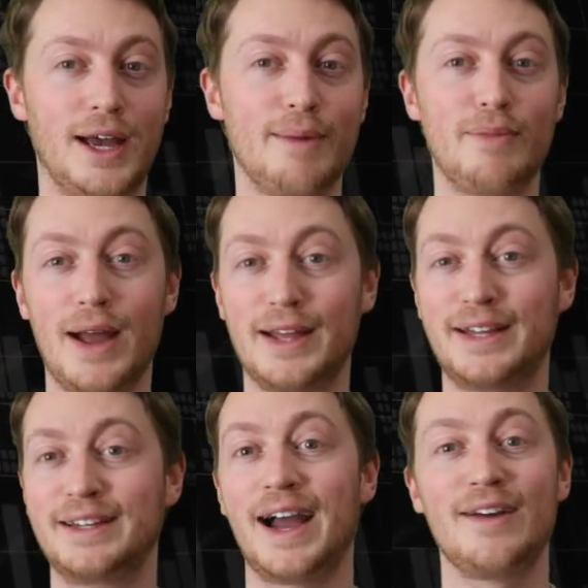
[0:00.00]

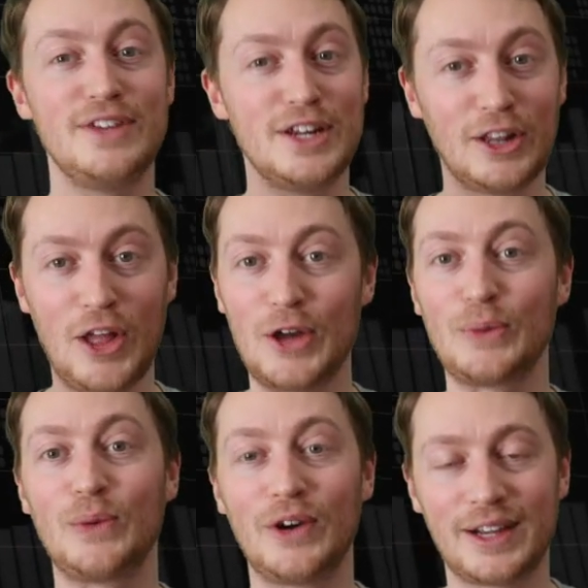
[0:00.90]
I, I, I need a lot
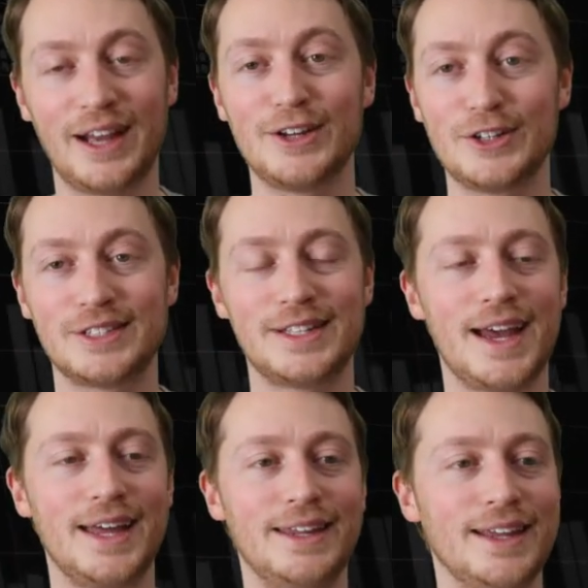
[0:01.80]
of work, I
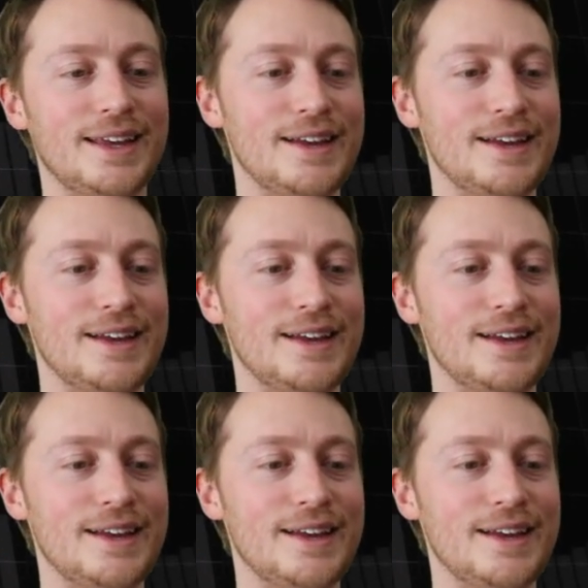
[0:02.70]
understand,